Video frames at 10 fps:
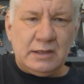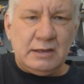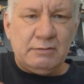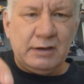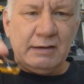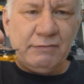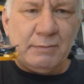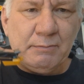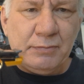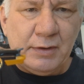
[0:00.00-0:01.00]
Here we have
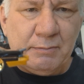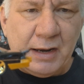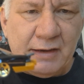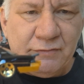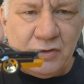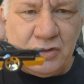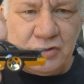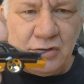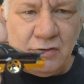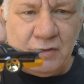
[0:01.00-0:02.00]
the black version of